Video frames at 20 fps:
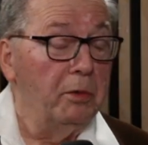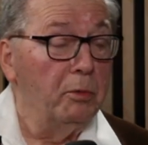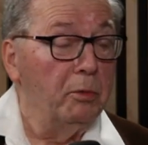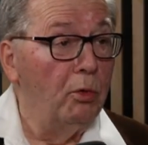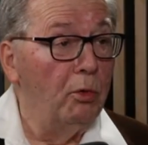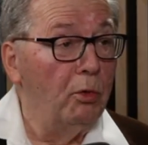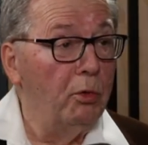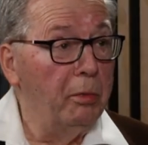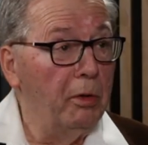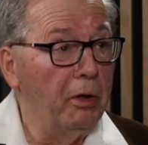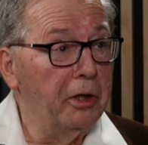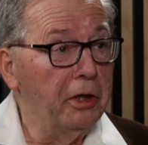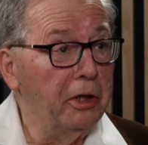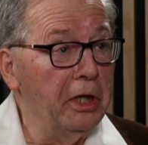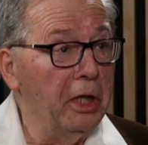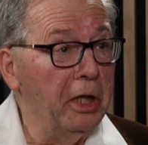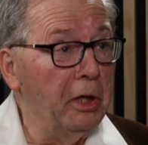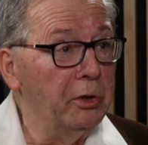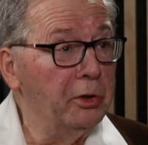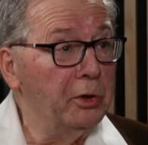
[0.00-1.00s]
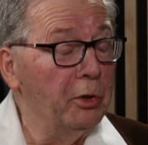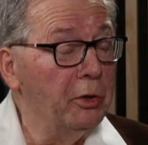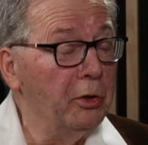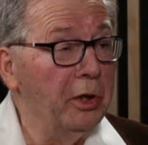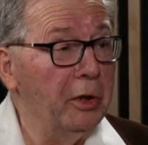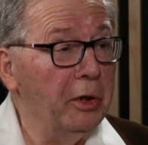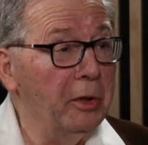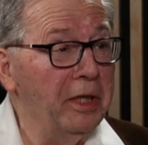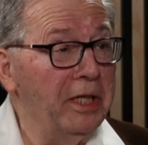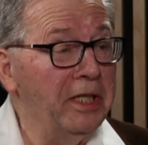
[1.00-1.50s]
role model now, so
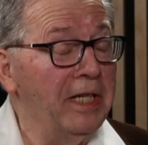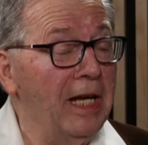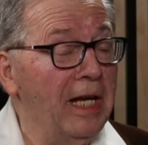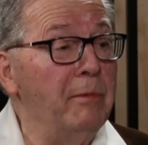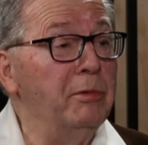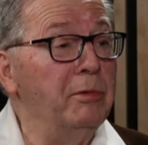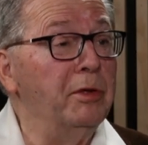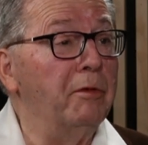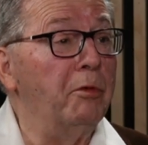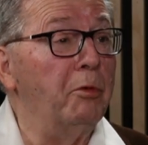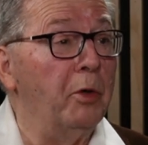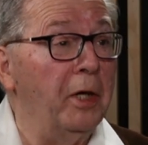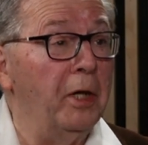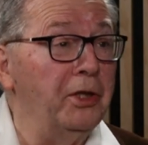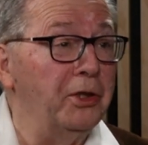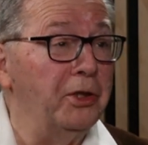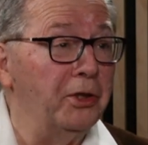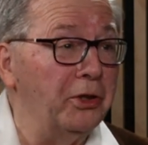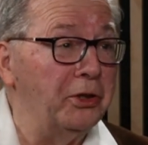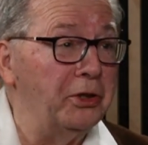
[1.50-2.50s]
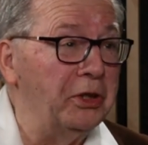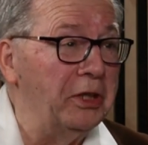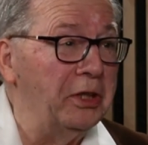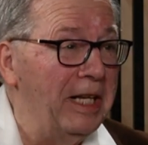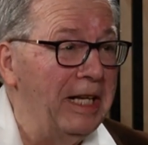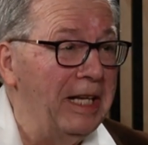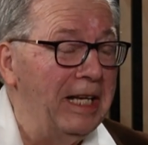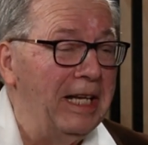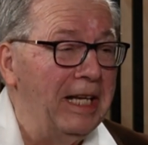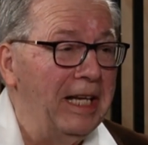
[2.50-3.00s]
that in times of crisis,
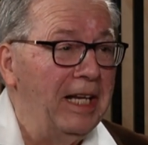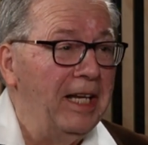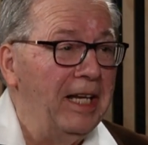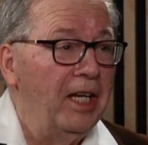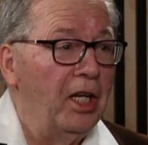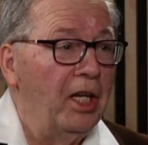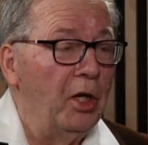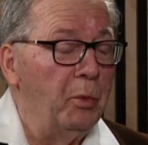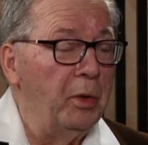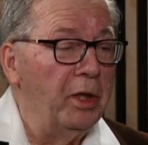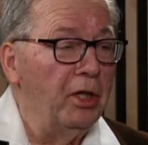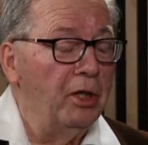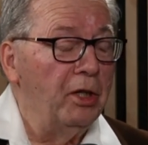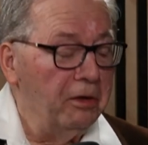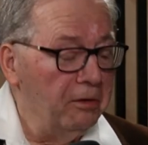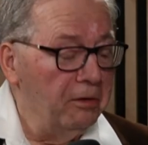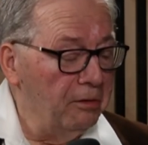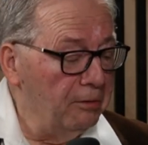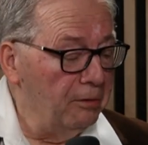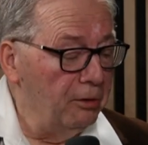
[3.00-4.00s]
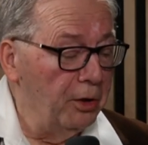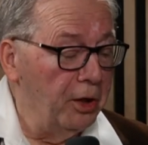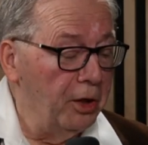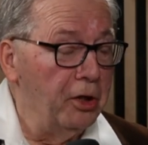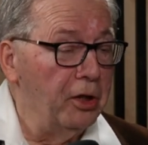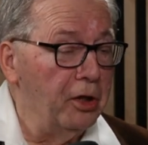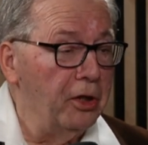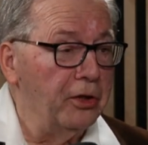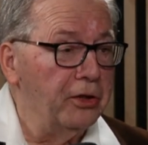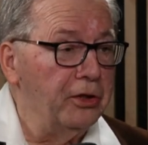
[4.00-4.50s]
yes, we can look
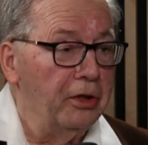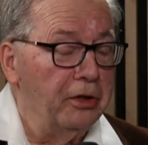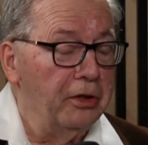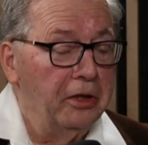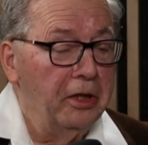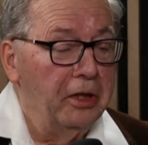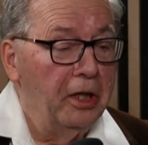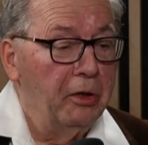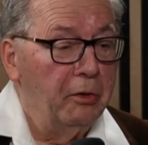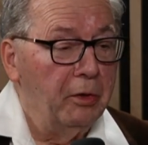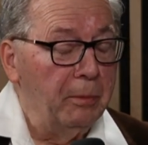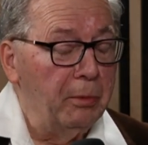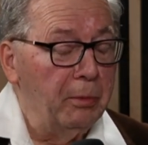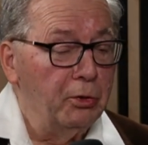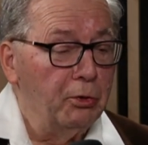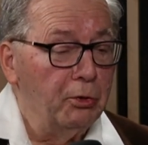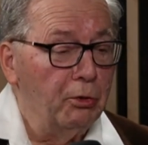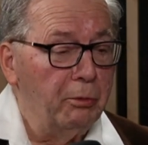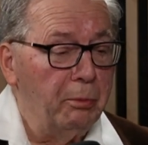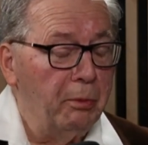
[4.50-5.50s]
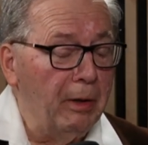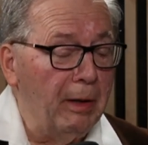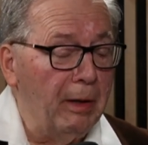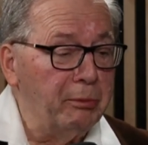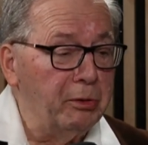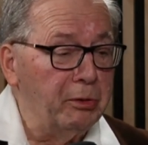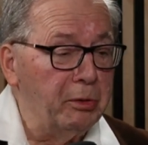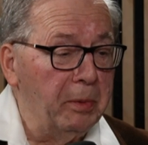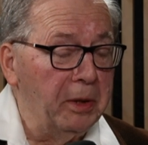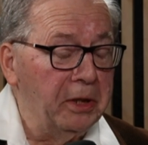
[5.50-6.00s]
into this on another episode,
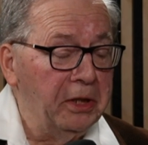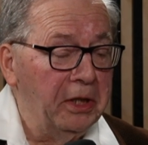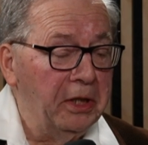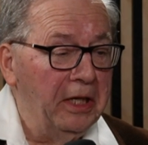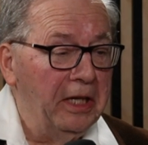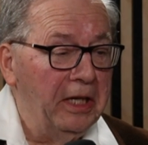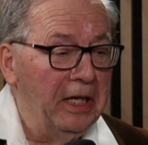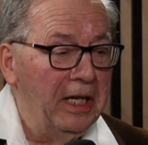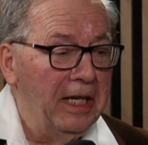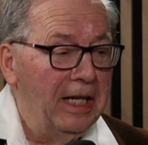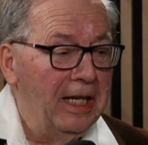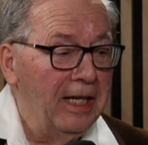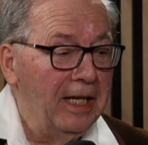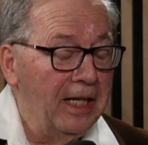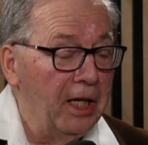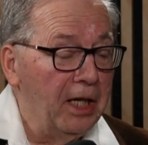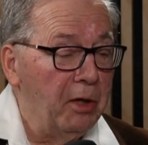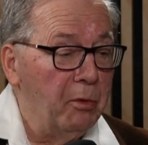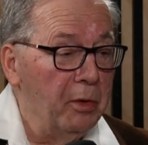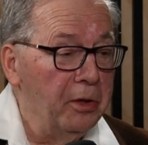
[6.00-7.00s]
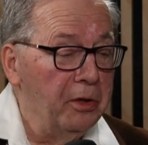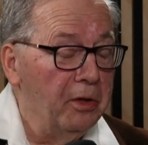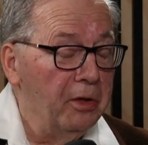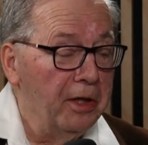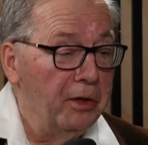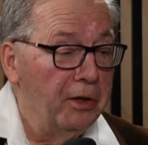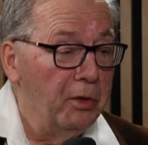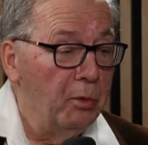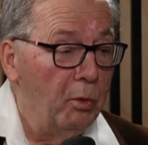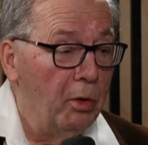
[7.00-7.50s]
perhaps. But like when
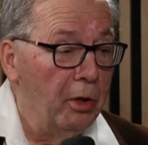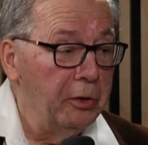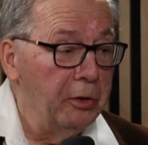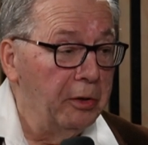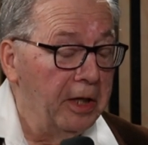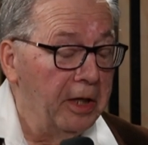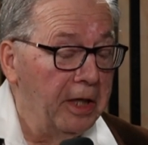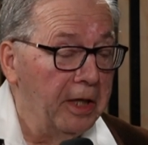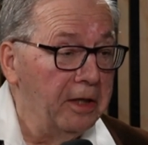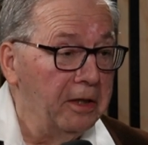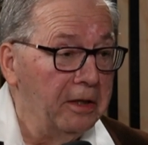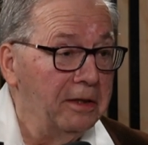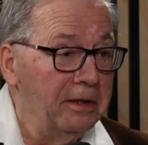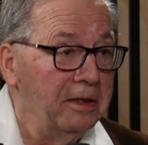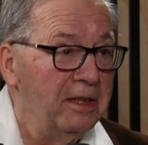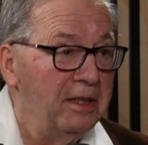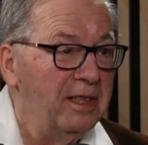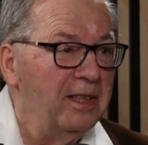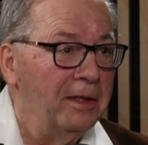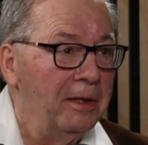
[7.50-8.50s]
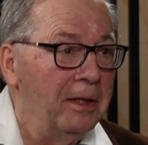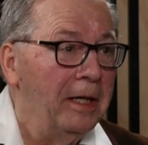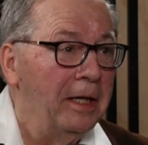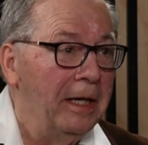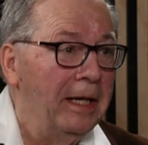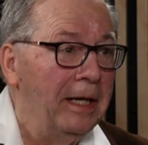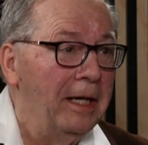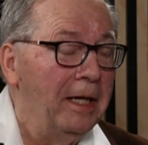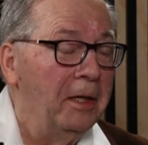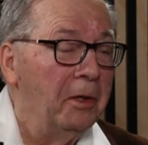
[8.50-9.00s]
the, the Waterhen
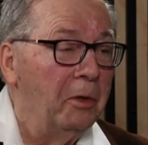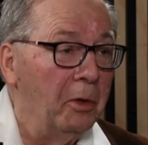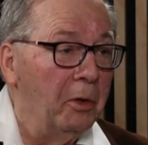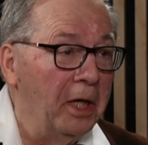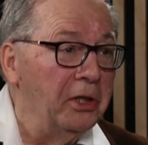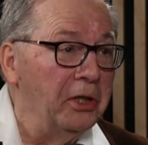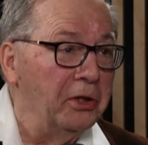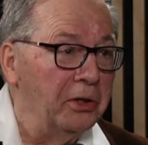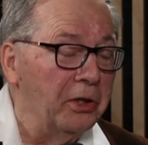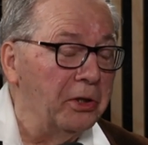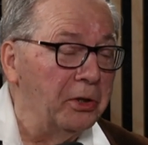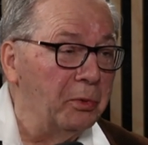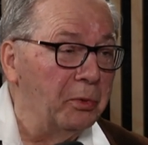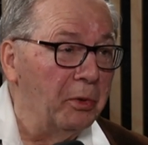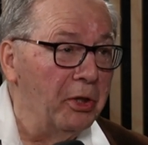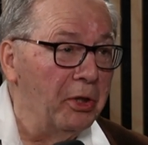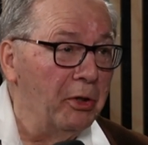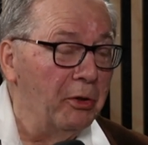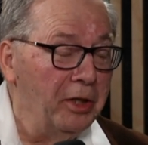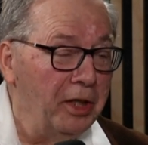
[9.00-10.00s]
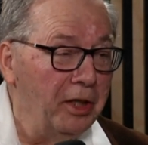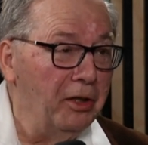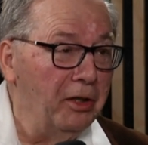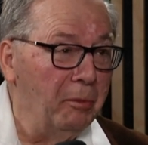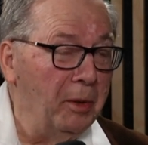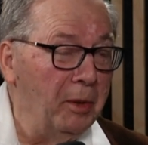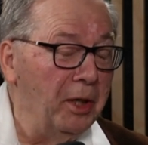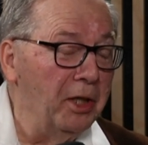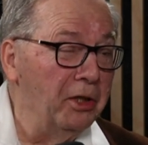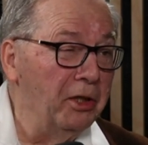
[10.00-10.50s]
yes crisis, where there needed
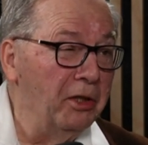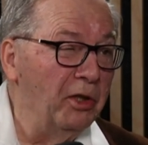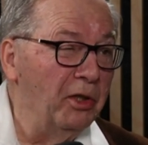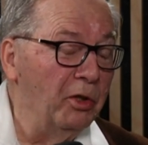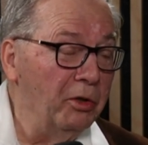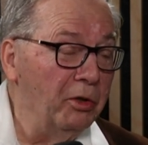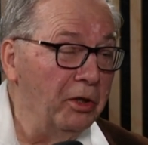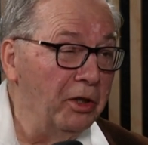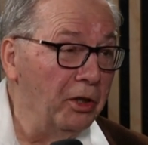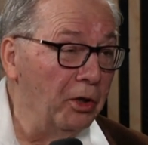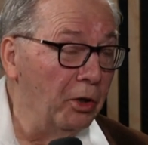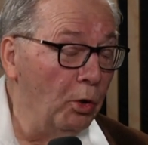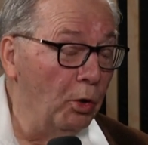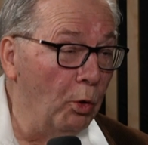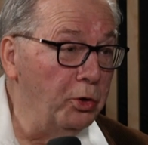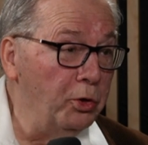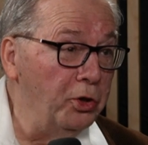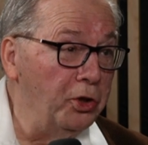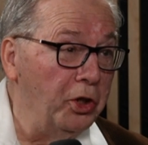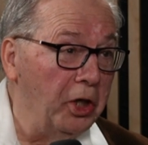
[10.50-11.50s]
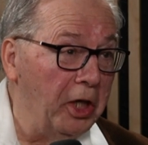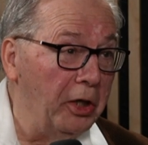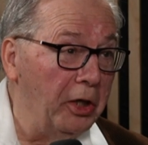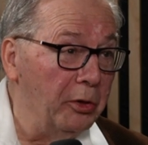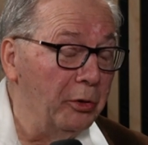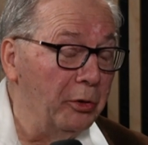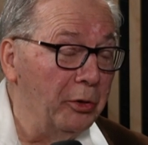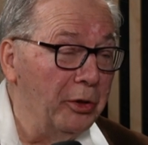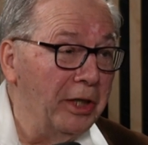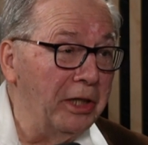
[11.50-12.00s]
to be a
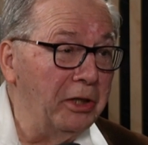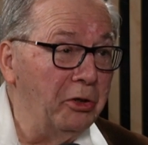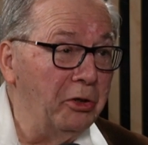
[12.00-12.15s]
negotiator that